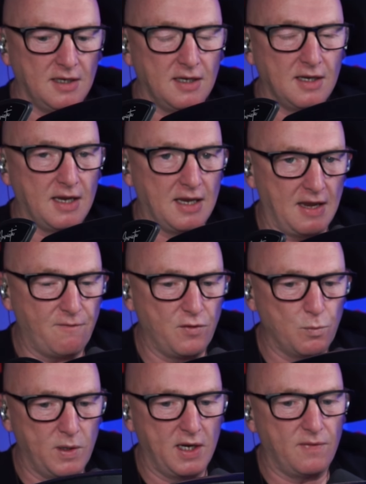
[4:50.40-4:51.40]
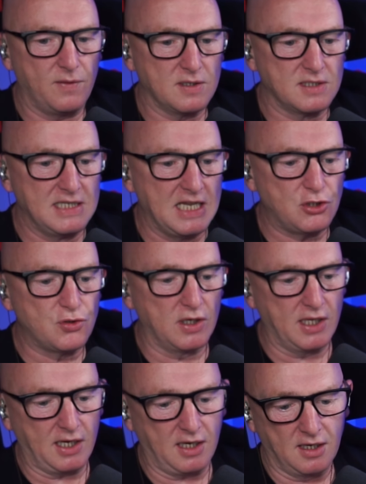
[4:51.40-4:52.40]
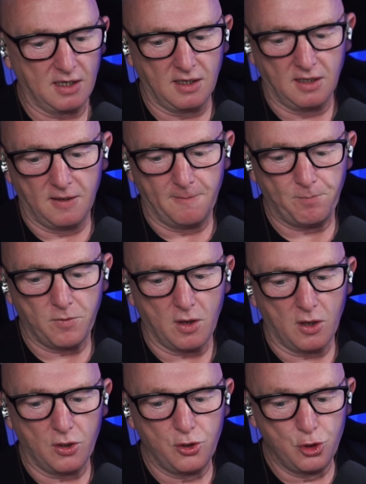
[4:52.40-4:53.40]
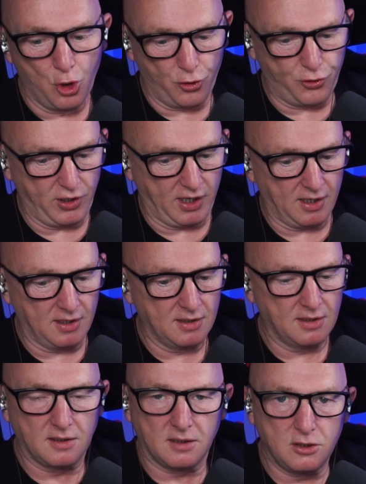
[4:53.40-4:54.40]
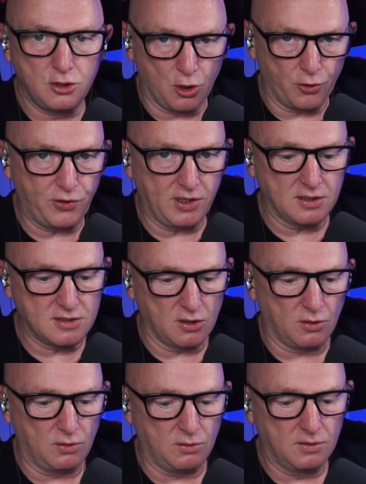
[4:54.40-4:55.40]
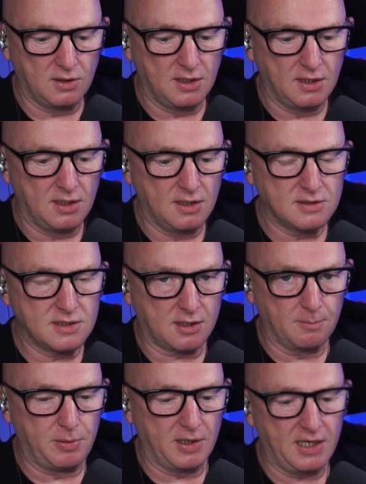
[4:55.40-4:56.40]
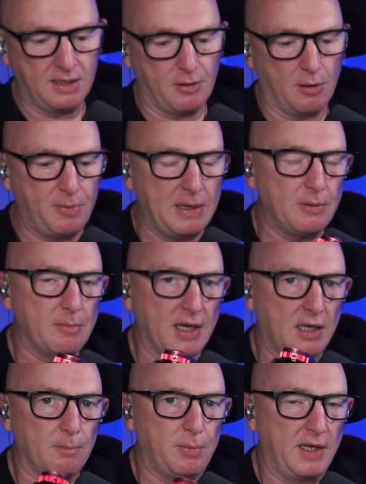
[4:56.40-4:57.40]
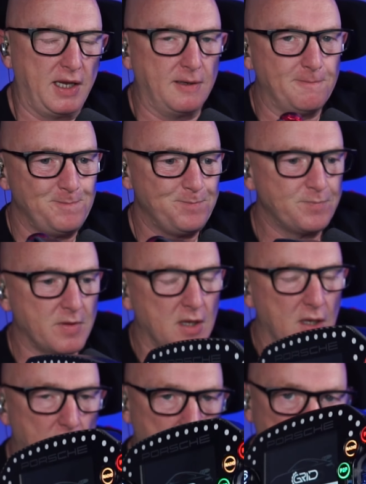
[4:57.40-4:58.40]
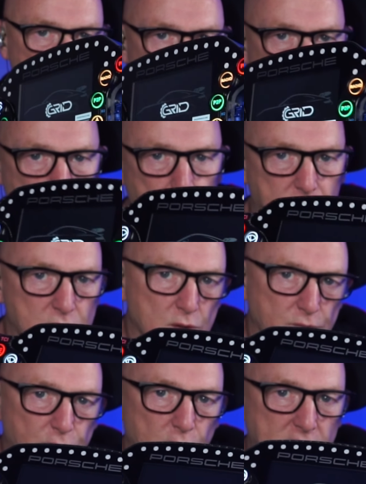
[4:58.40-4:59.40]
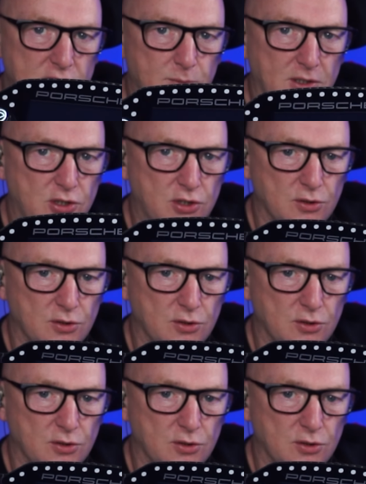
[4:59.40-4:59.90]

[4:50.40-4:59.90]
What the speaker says: in every way. There's literally nothing at all to complain about. People might complain Oh, there's no funky switch, no